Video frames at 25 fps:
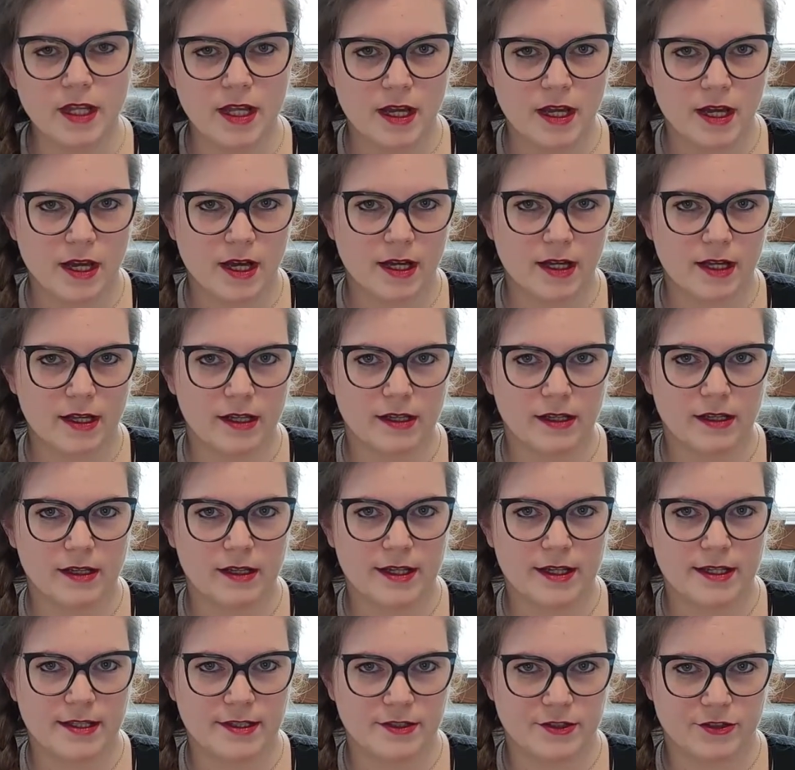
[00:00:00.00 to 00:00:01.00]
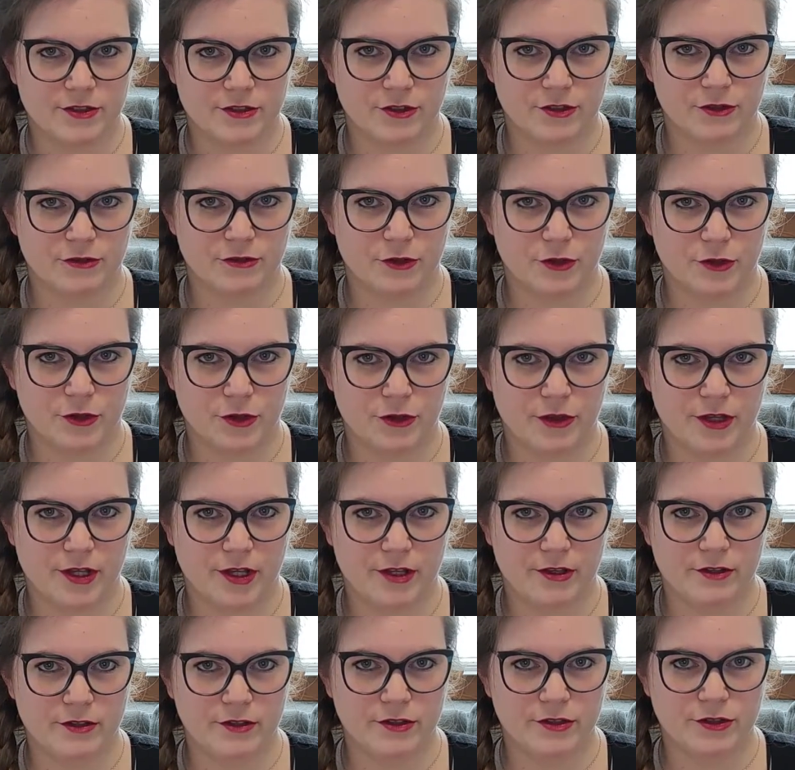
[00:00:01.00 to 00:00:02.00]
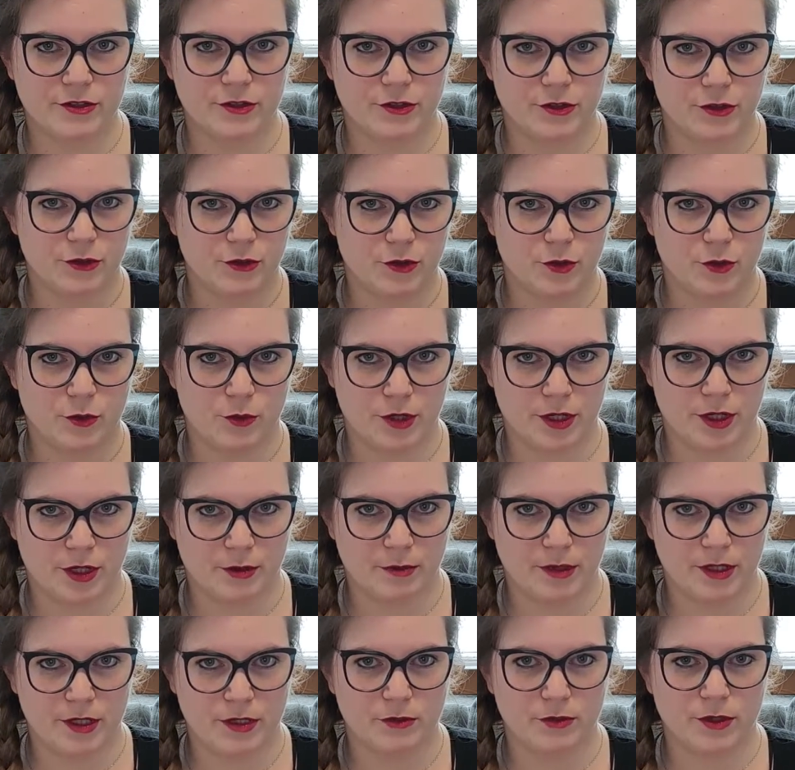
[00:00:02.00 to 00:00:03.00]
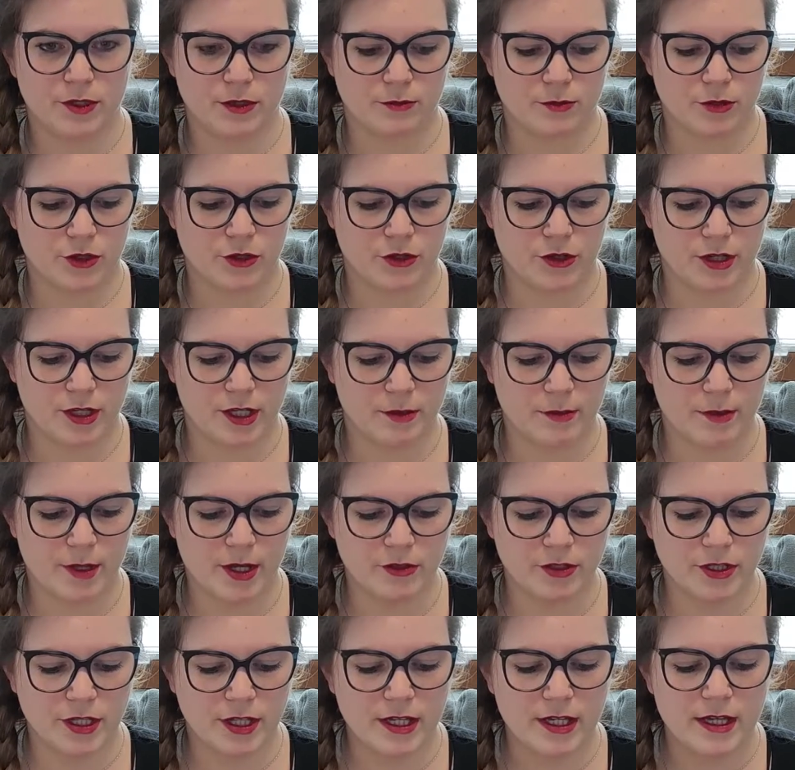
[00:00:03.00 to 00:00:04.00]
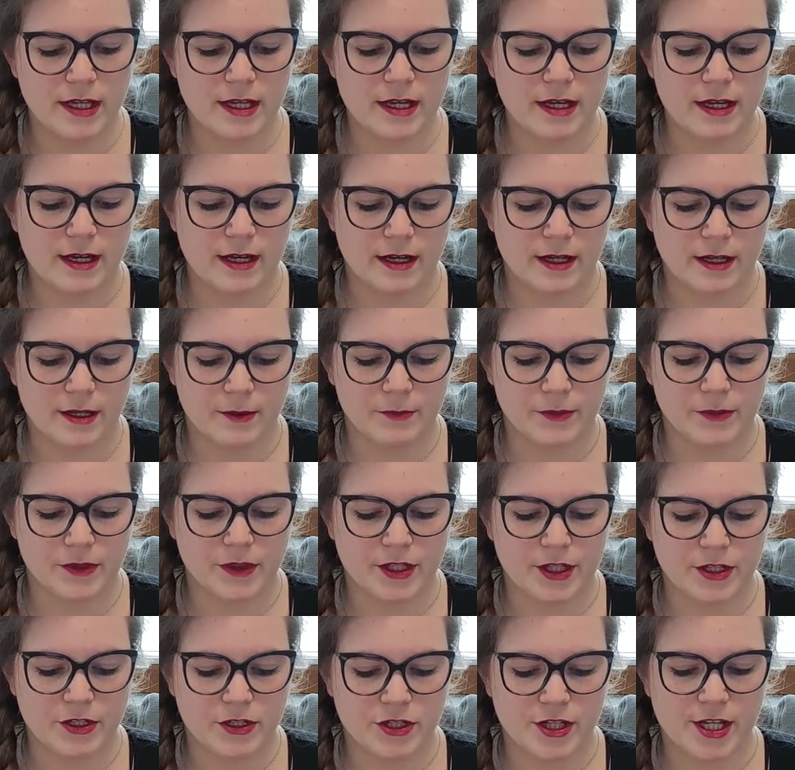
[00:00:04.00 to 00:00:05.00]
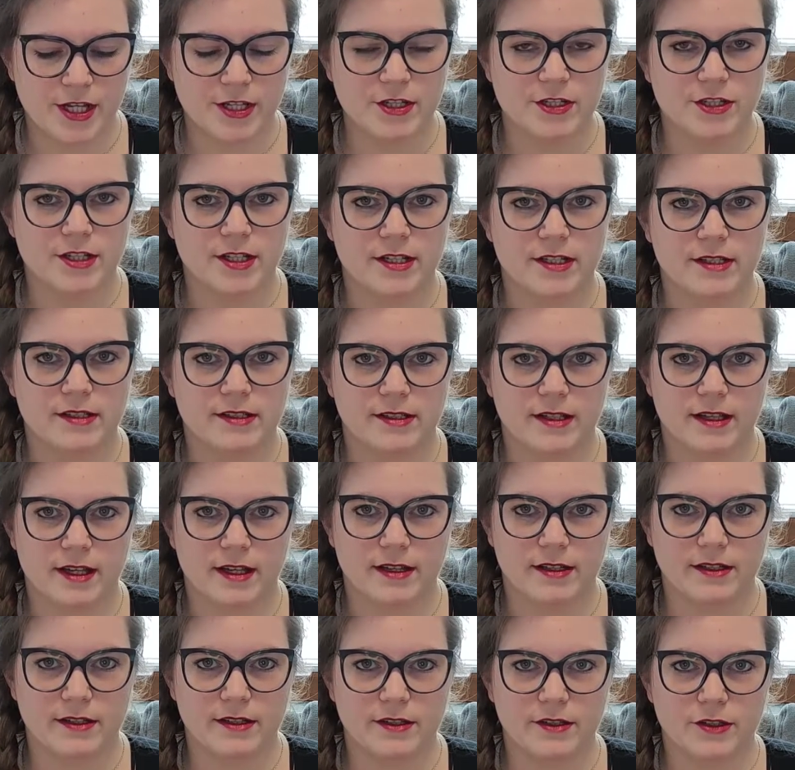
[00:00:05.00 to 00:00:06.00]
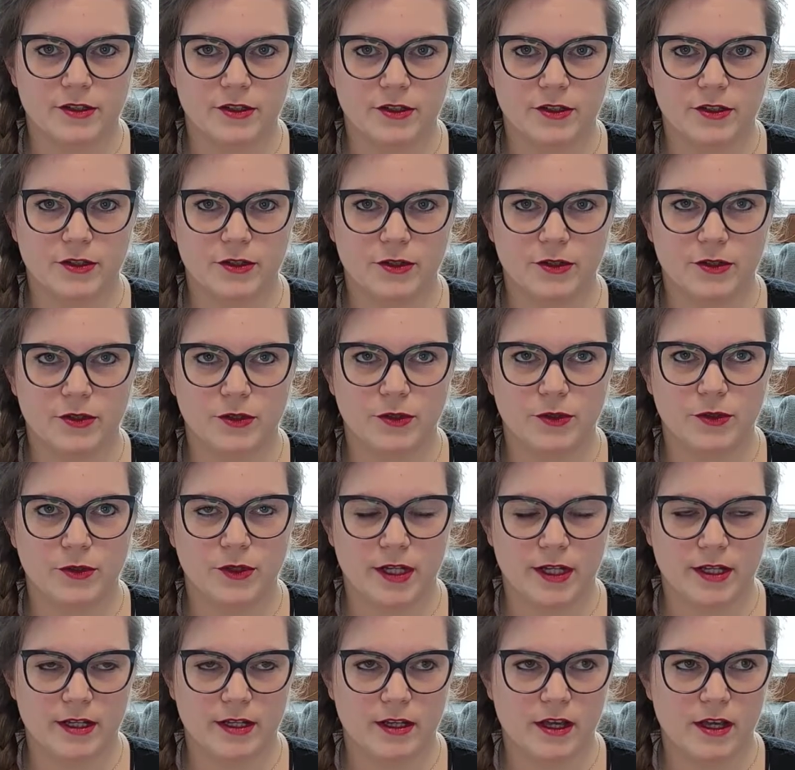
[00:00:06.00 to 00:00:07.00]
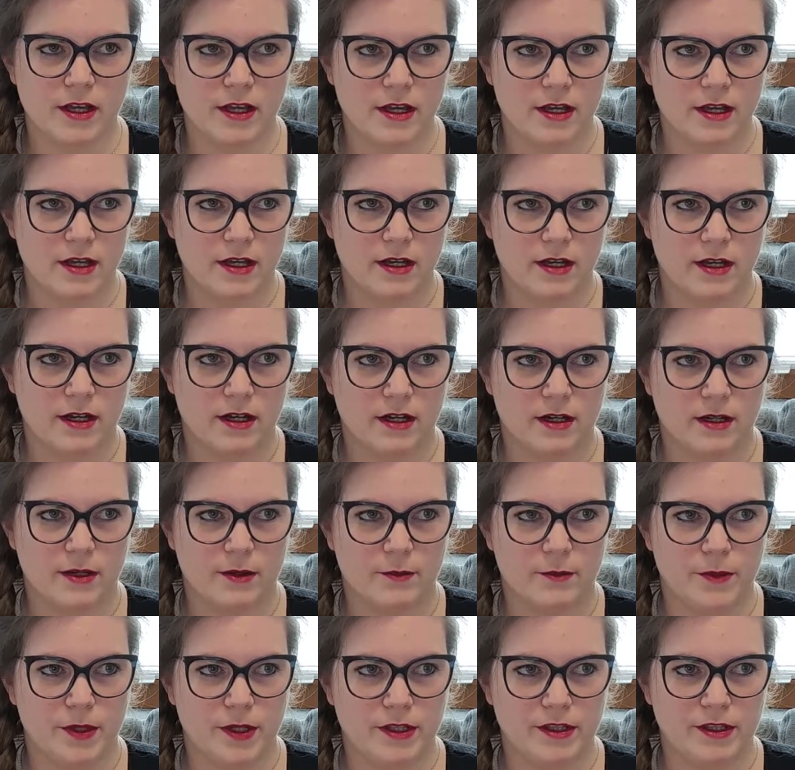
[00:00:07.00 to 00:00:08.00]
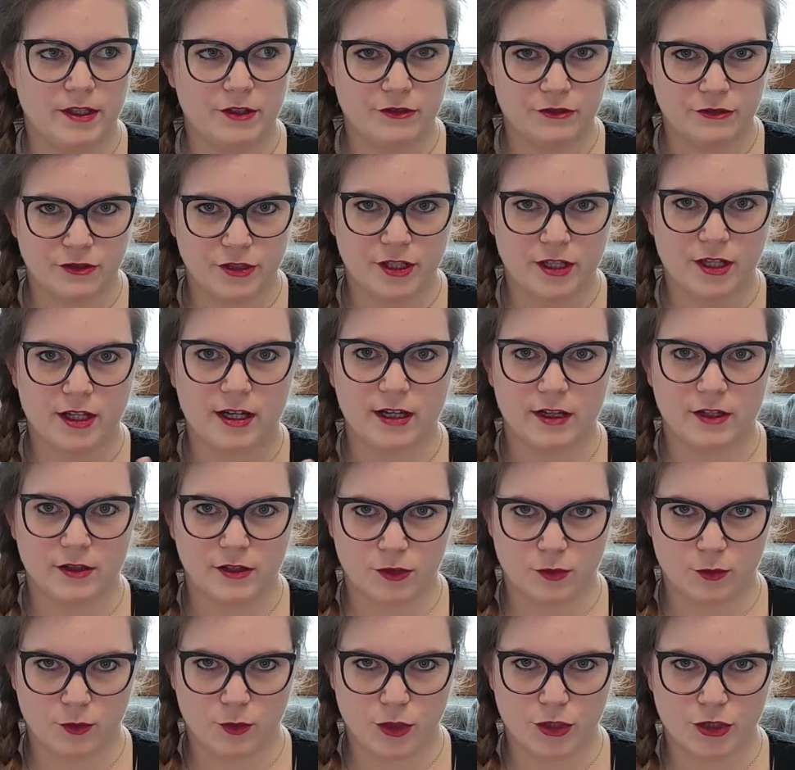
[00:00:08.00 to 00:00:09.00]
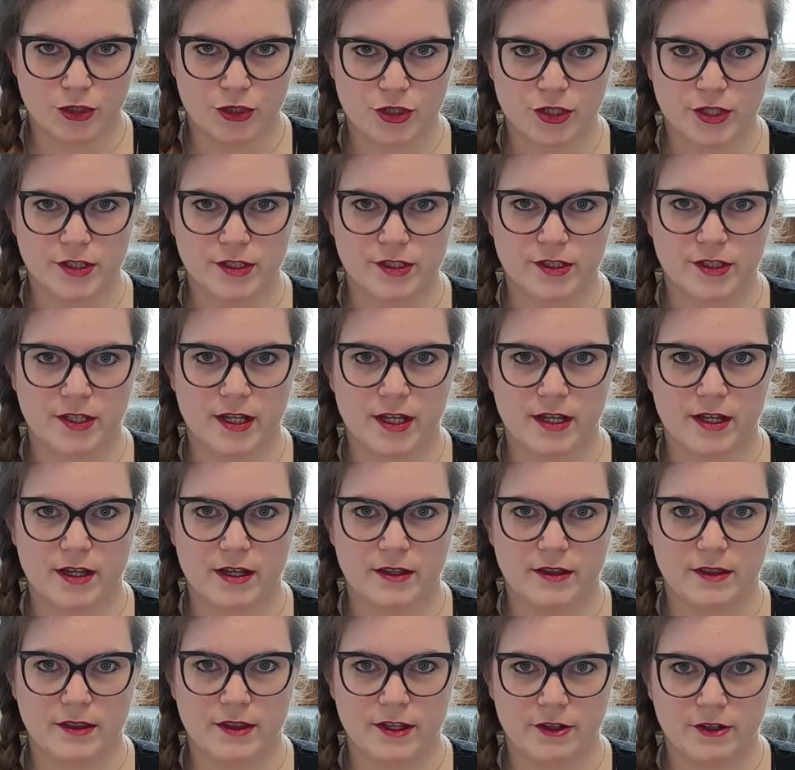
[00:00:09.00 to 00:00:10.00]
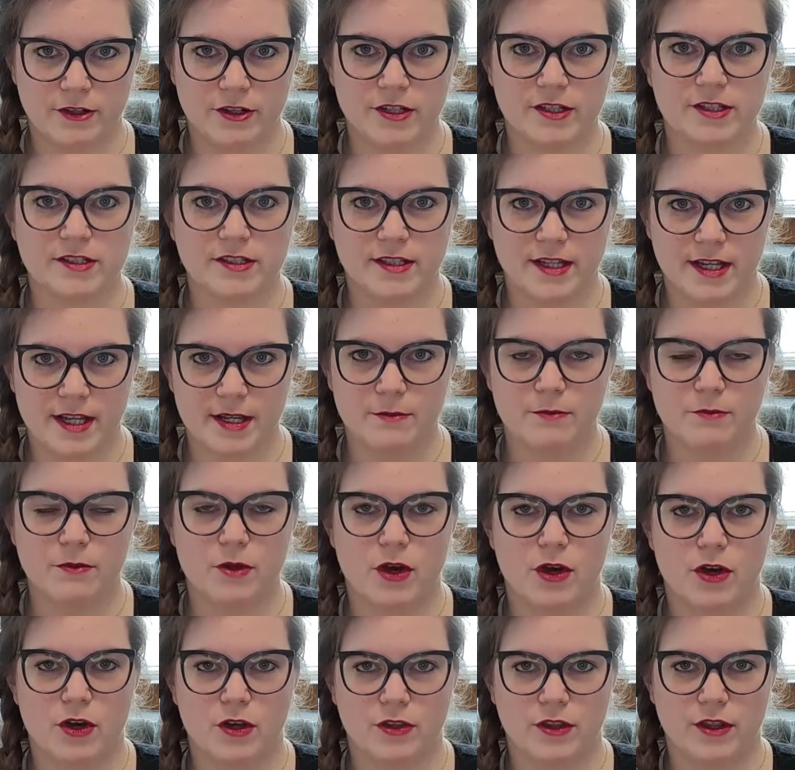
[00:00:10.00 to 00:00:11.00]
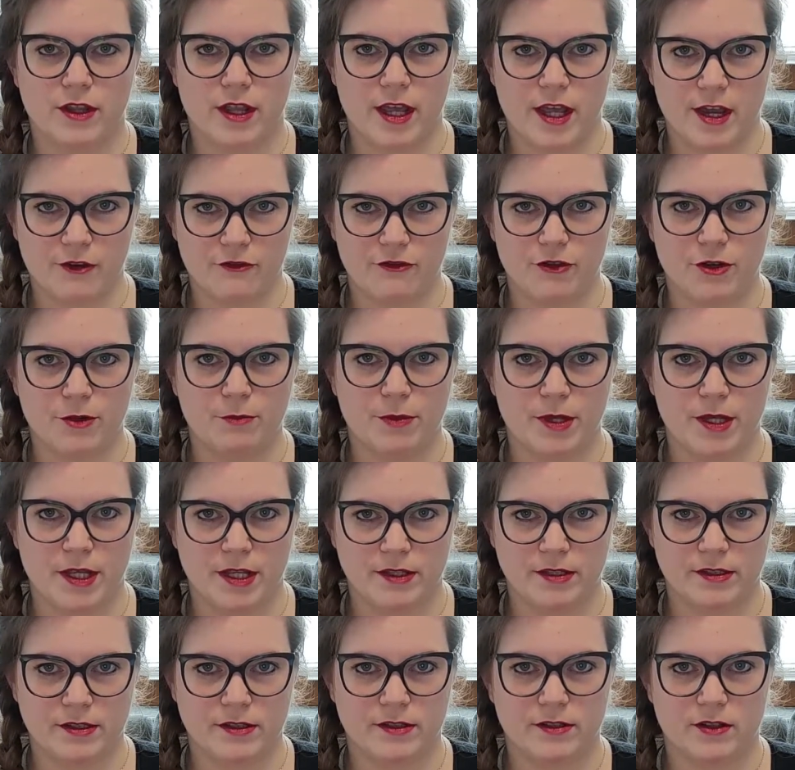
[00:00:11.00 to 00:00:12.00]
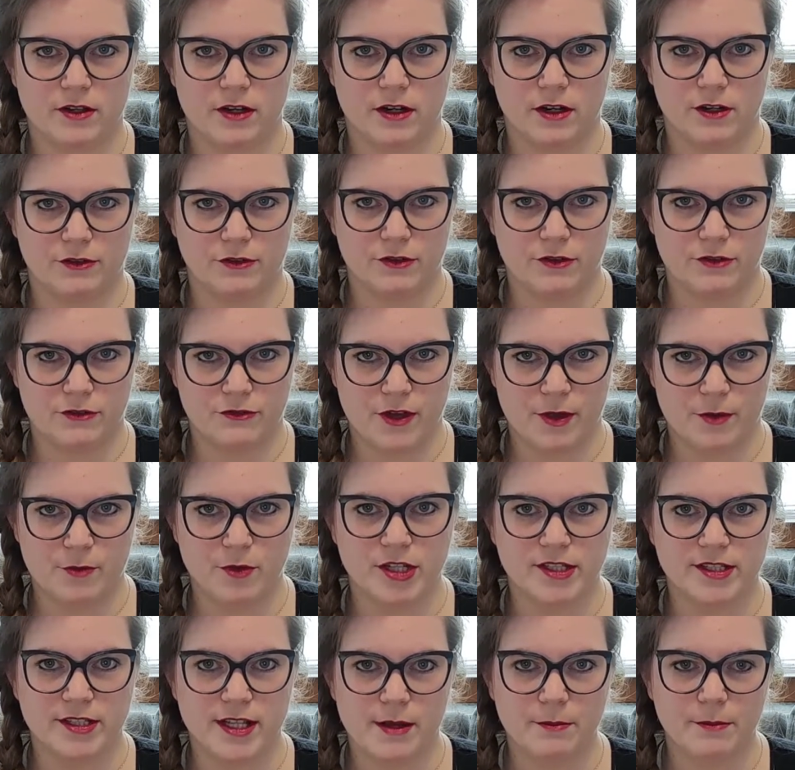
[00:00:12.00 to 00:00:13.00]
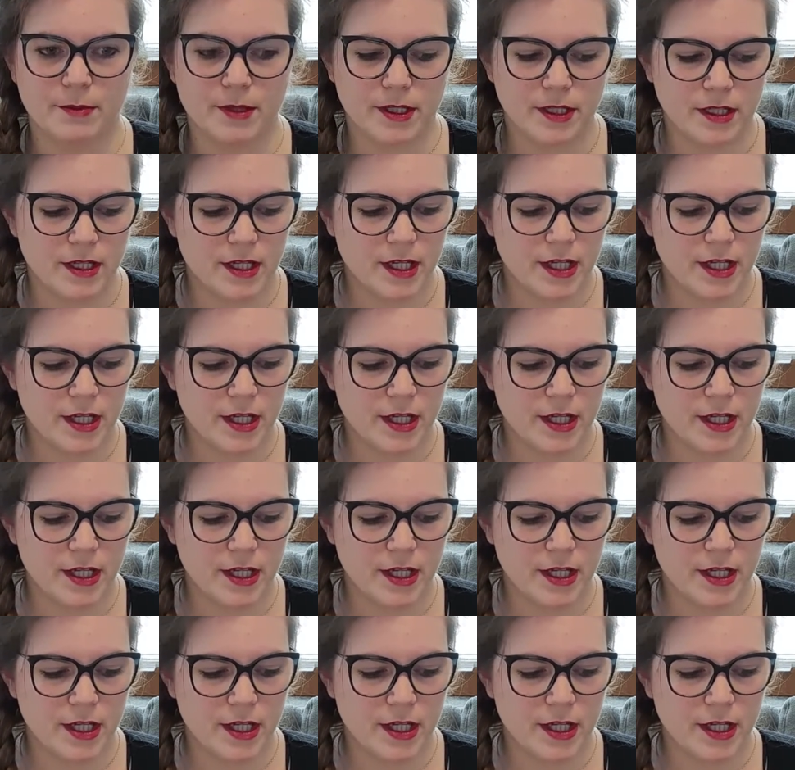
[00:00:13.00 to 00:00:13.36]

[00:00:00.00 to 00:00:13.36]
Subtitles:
I'll insert a photo here so you know what I mean, what I'm talking about. They changed the design to like different color swatches, and they're the same on every piece of fabric sample,